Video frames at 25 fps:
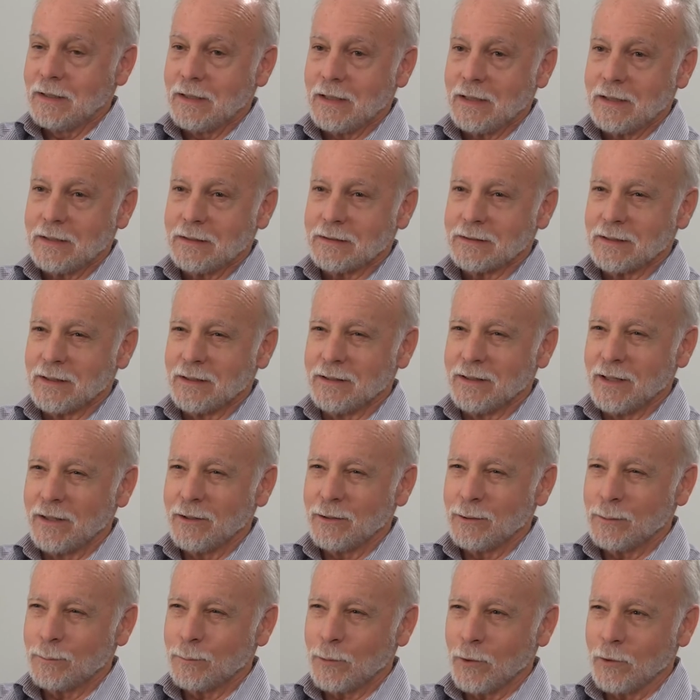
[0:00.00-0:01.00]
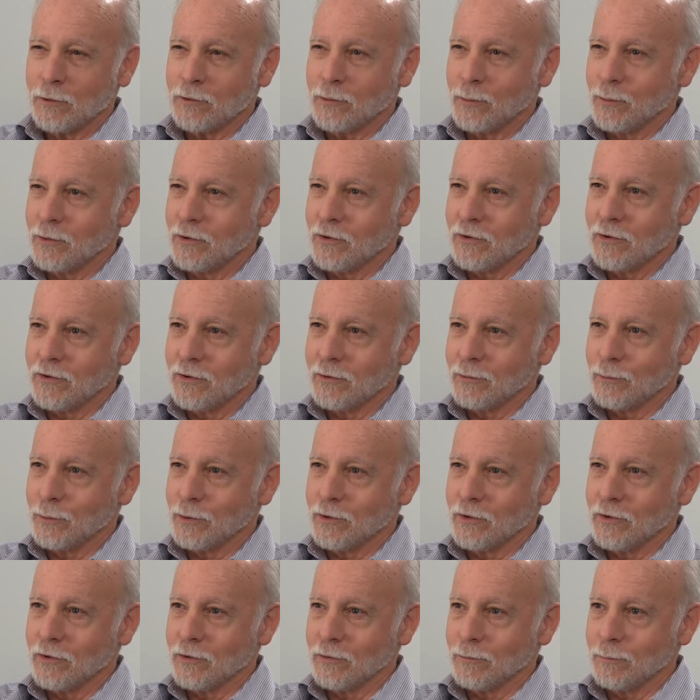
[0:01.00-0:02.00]
Another approach, which
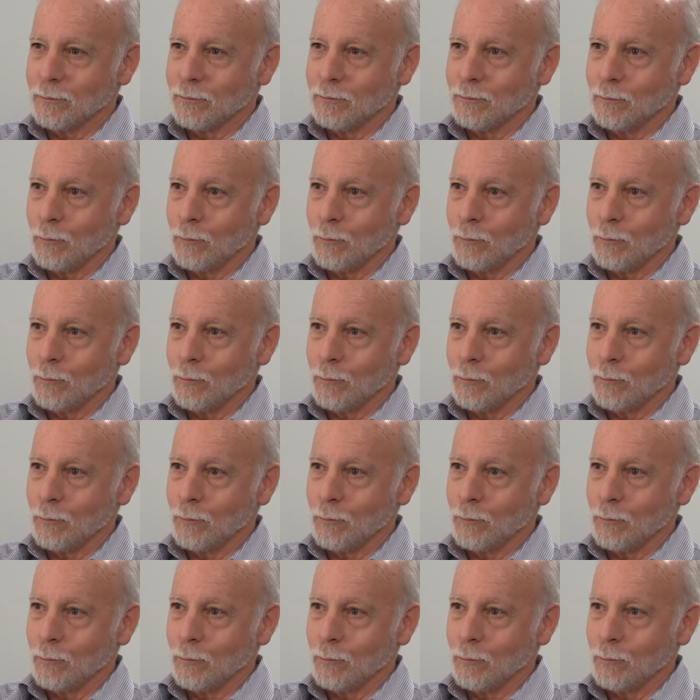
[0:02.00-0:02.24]
is